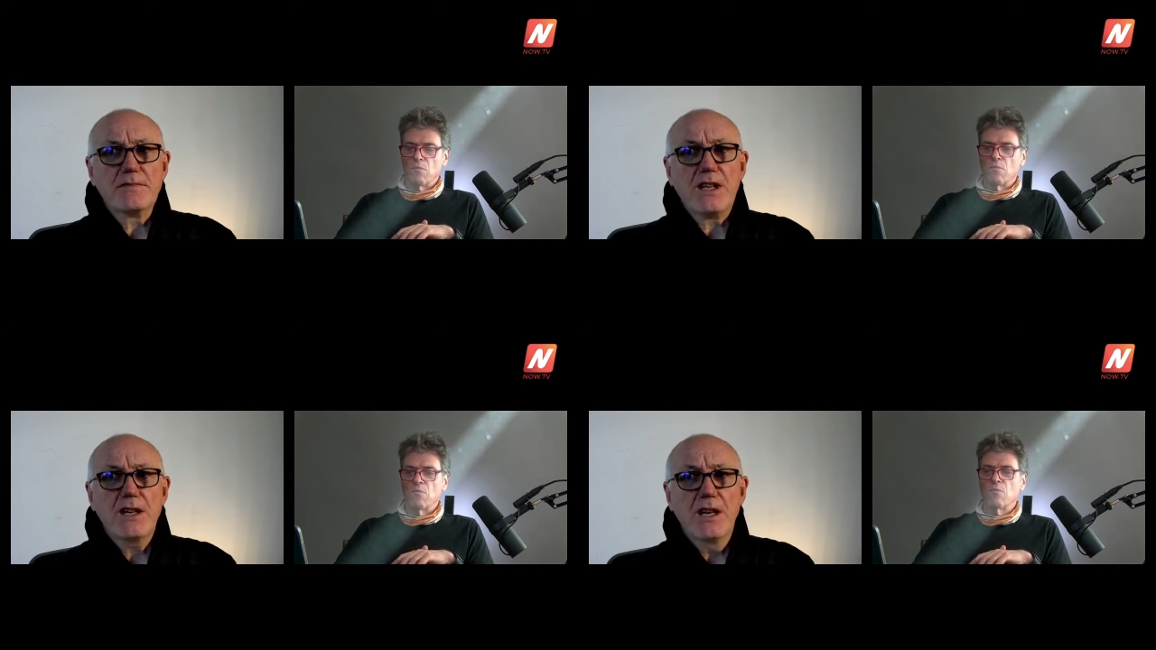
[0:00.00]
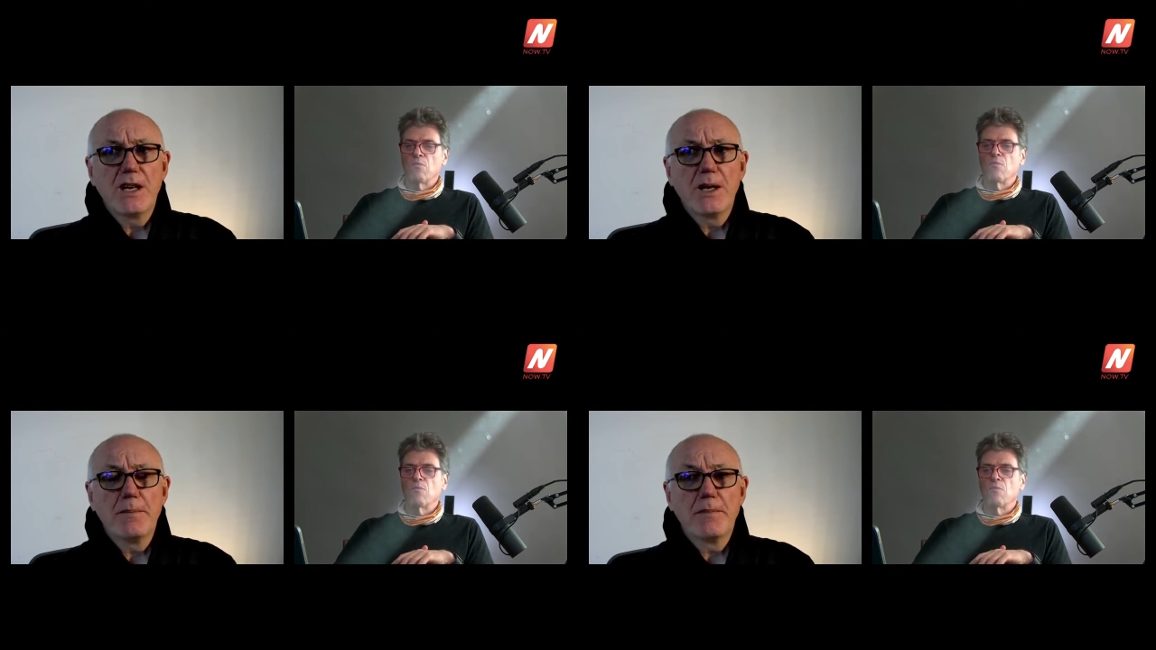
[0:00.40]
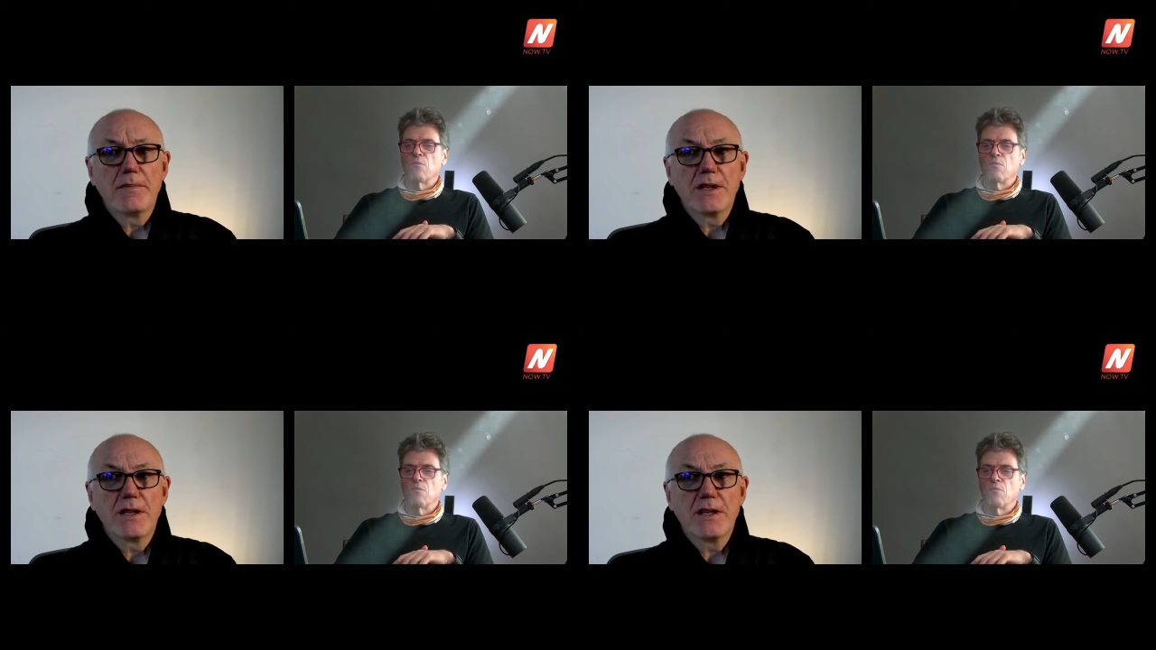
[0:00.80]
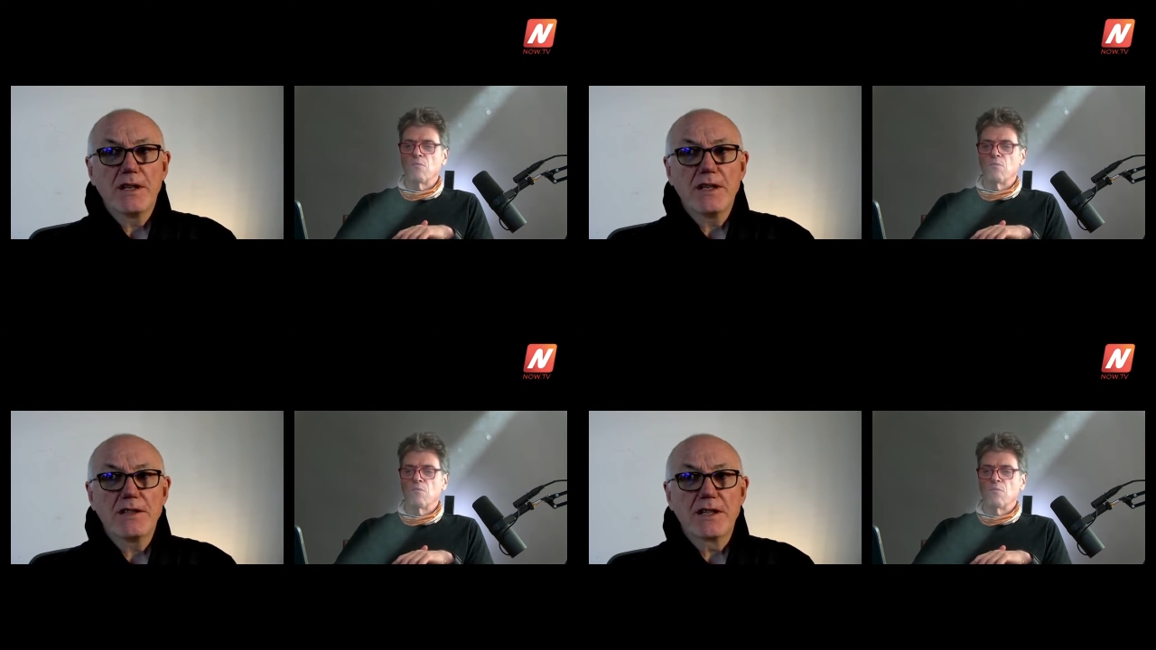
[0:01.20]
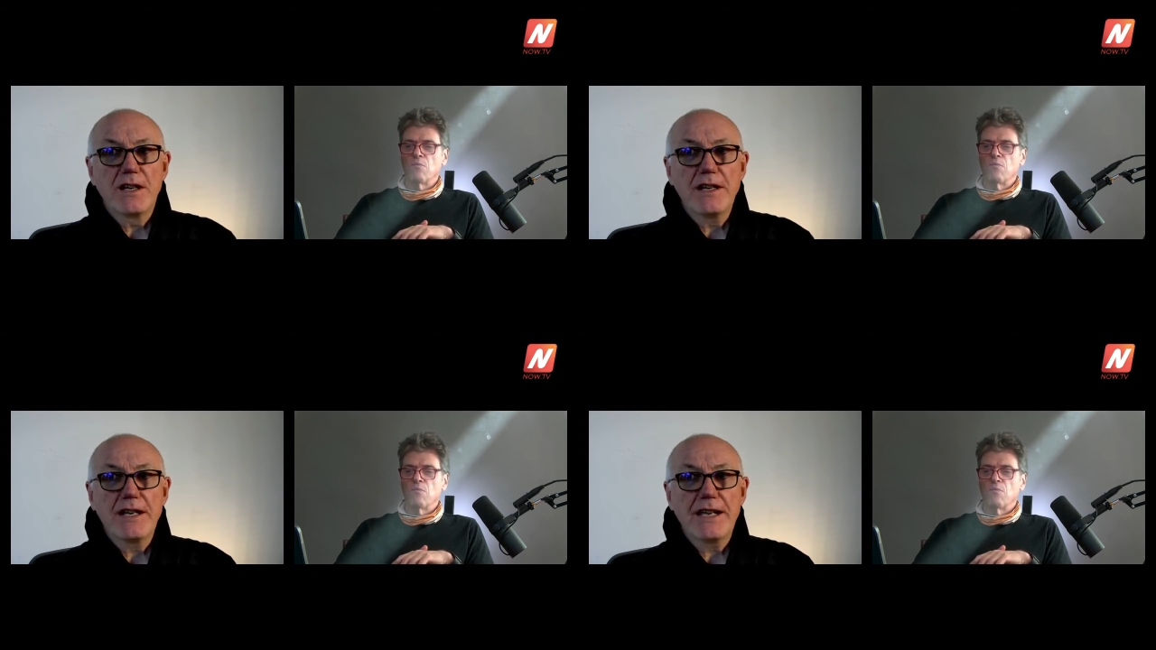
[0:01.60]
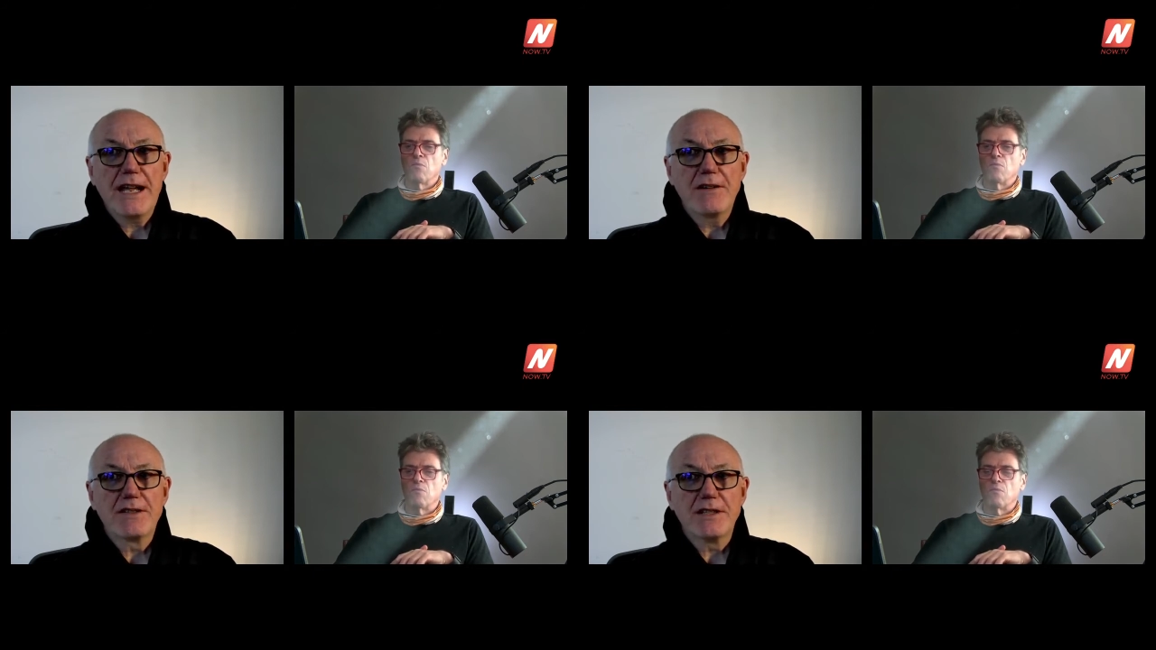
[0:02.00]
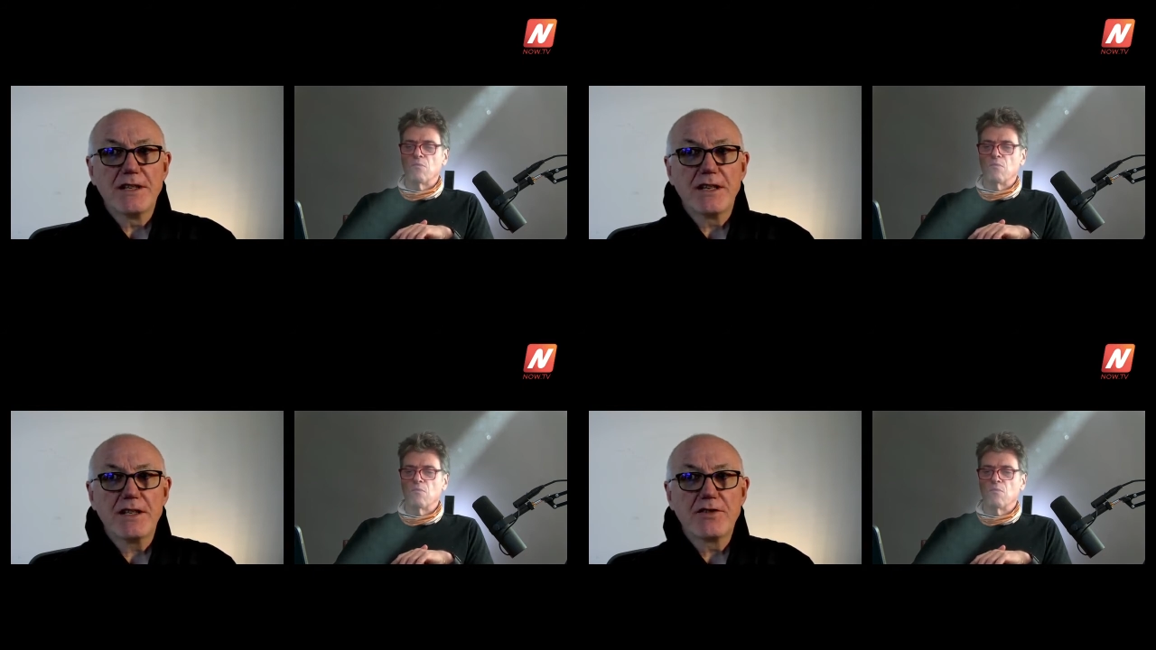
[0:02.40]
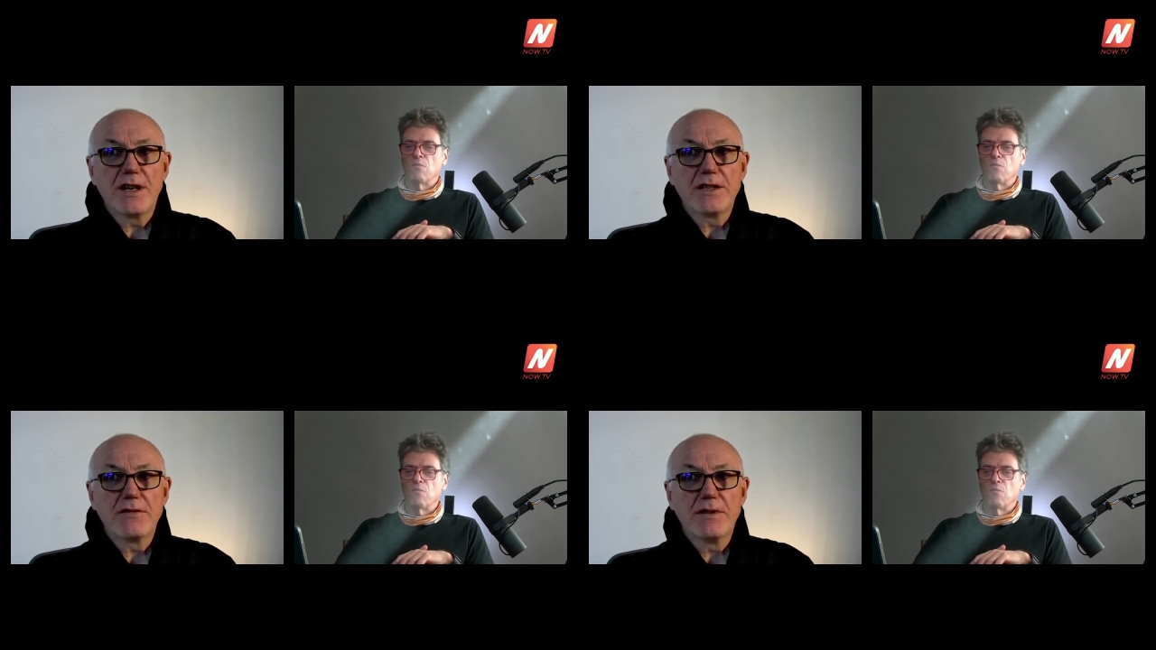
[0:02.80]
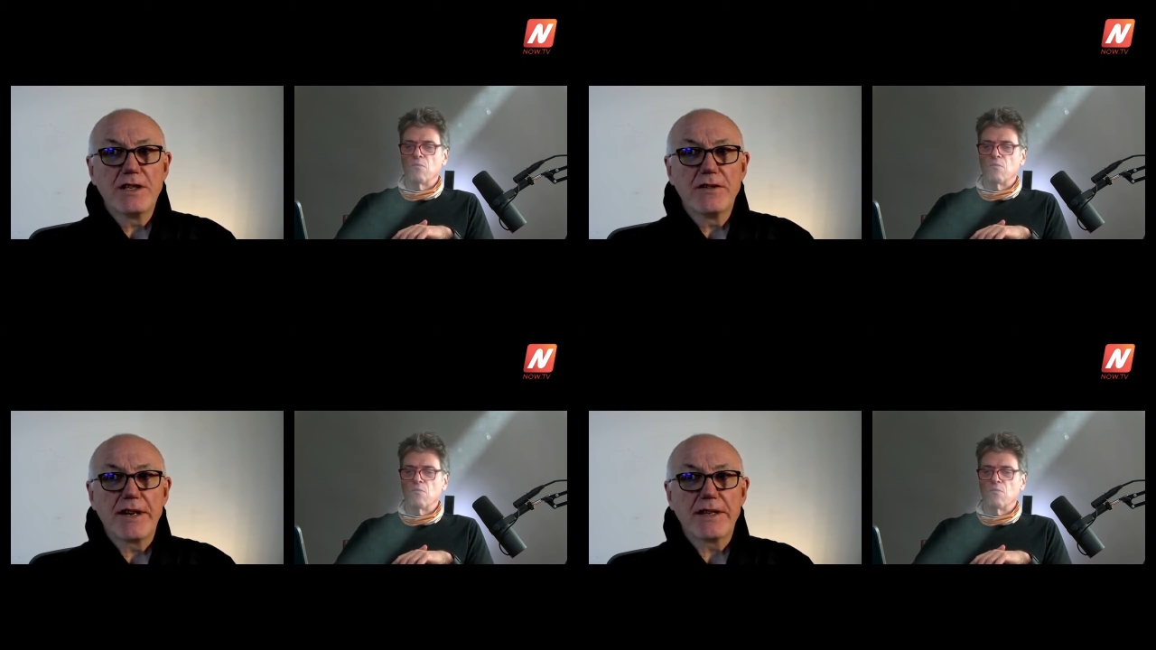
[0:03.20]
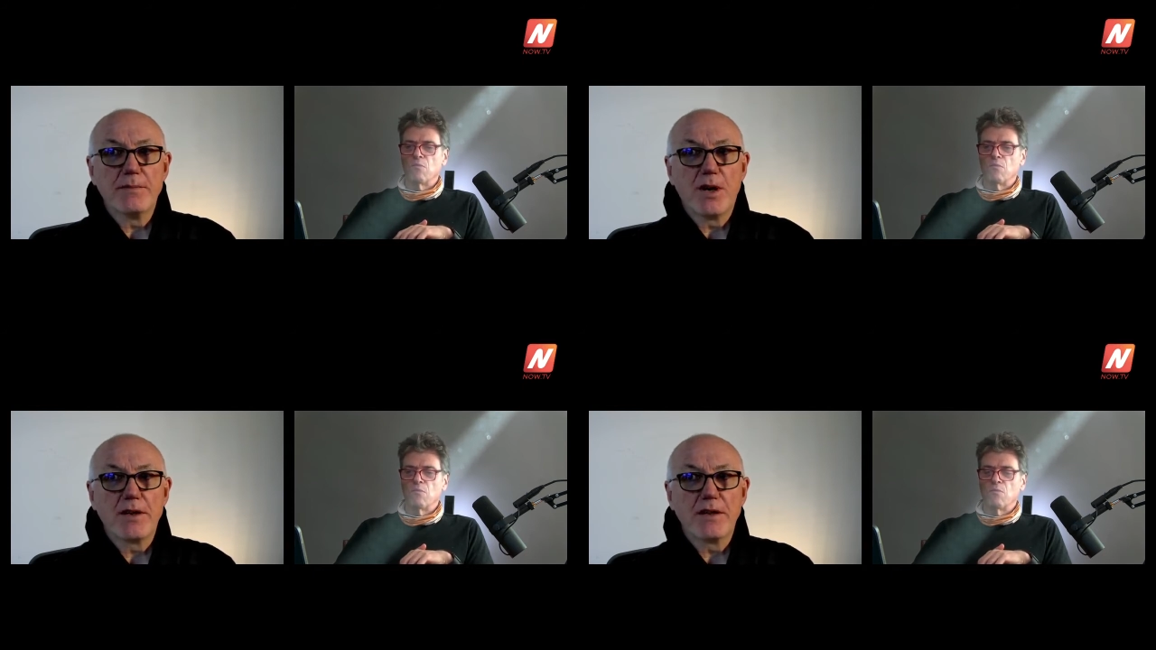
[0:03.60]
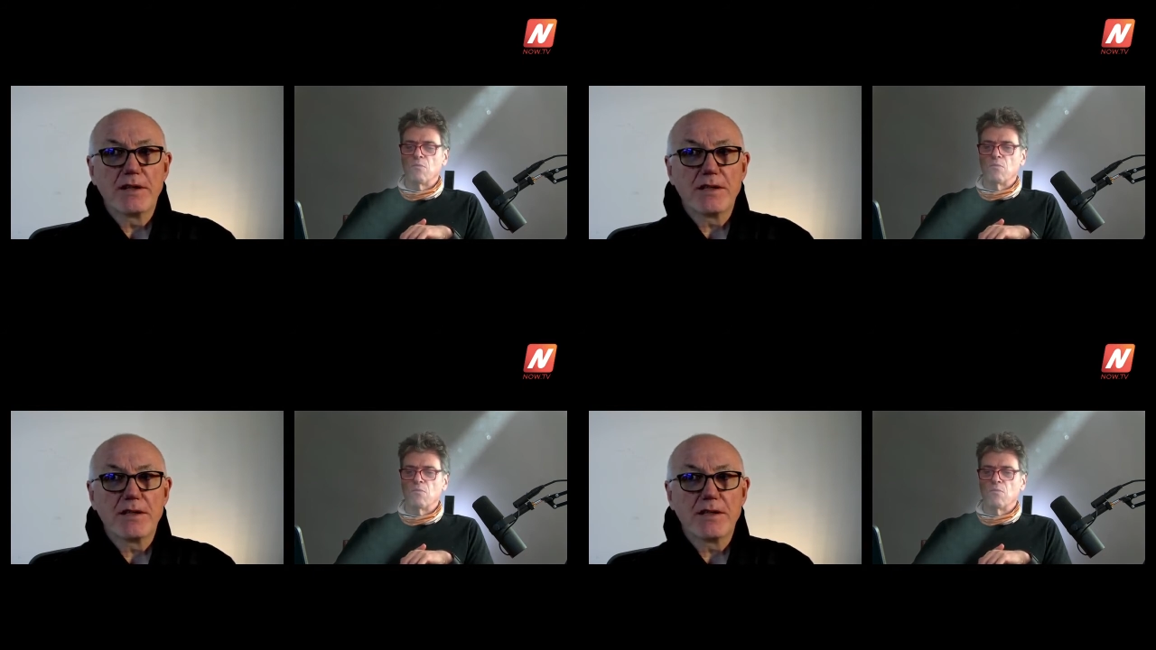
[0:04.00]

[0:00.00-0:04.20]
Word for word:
Speaker 1: um, he's cleaning house in that he's trying to redirect the model to